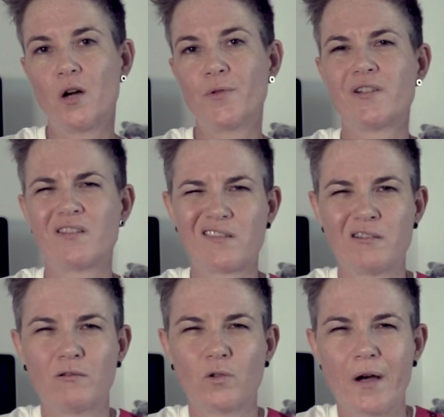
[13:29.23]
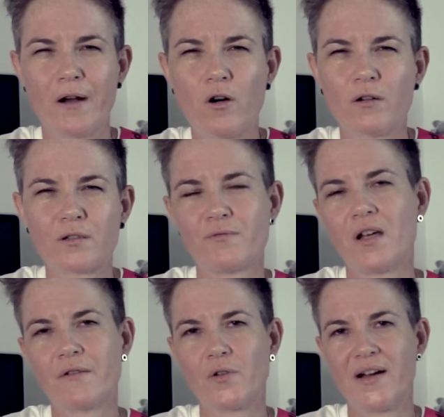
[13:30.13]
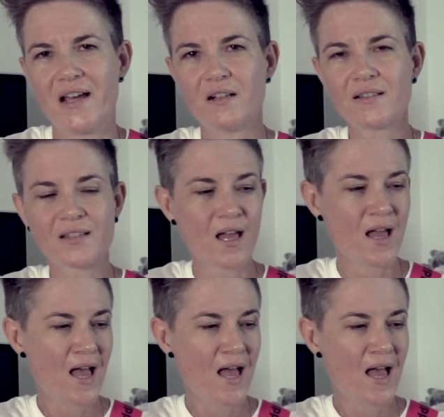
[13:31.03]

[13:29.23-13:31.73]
which is still quite hot for everyone else,